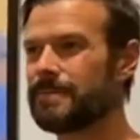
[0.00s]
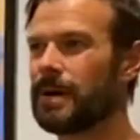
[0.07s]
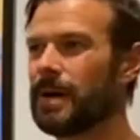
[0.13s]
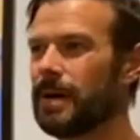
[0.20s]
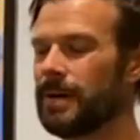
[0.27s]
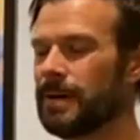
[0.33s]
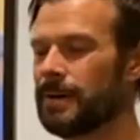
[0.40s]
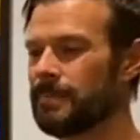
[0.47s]

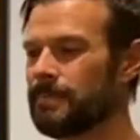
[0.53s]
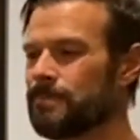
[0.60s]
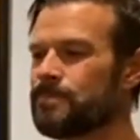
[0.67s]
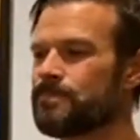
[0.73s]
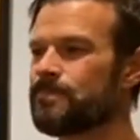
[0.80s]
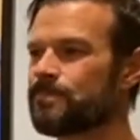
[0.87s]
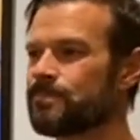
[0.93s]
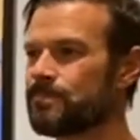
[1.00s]
I'm
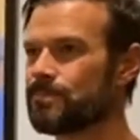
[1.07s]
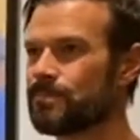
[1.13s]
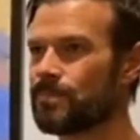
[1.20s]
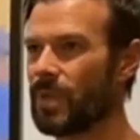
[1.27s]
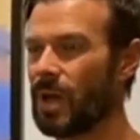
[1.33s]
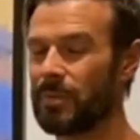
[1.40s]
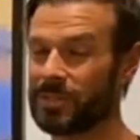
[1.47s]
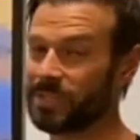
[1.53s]

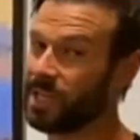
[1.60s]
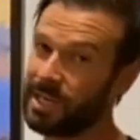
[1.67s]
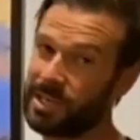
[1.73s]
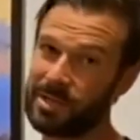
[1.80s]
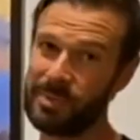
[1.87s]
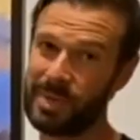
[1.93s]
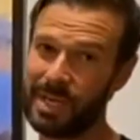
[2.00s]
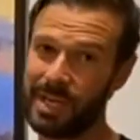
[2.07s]
excited
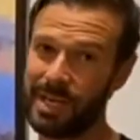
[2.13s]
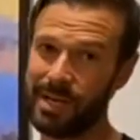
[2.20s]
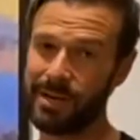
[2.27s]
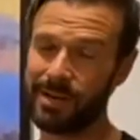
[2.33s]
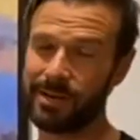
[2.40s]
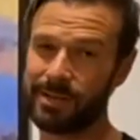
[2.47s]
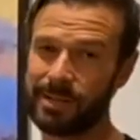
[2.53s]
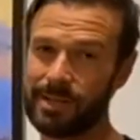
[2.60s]
to be
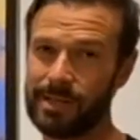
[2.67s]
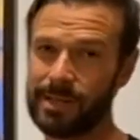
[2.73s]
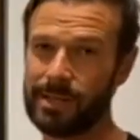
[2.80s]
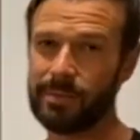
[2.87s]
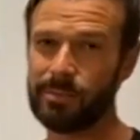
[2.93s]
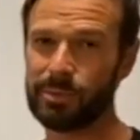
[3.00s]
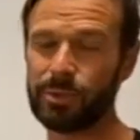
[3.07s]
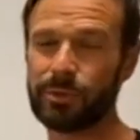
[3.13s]
here.
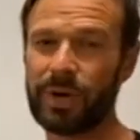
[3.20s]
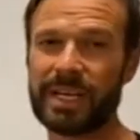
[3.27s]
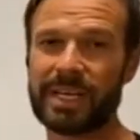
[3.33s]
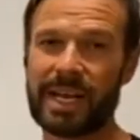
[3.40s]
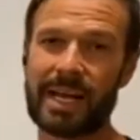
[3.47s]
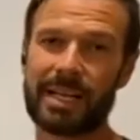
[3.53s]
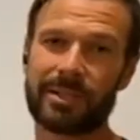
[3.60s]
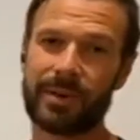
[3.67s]

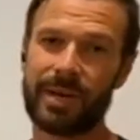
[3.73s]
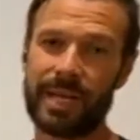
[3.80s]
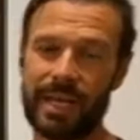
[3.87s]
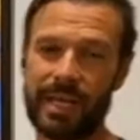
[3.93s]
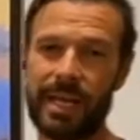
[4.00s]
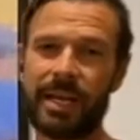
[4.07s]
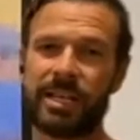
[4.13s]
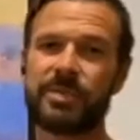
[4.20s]

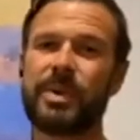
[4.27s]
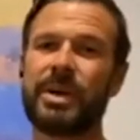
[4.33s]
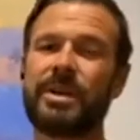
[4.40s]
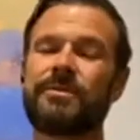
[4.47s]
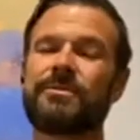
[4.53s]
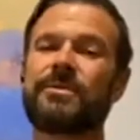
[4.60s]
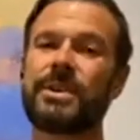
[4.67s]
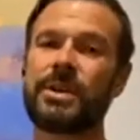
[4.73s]
BlueRainGallery has
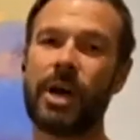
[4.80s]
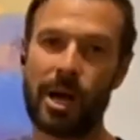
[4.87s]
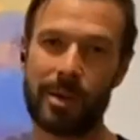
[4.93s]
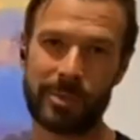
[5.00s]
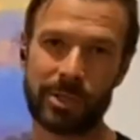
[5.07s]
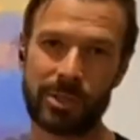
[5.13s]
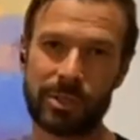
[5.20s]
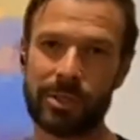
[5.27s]
been
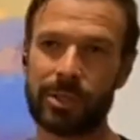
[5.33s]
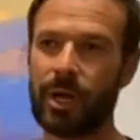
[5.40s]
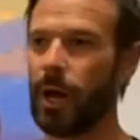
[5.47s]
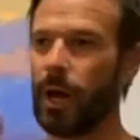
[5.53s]
phenomenal.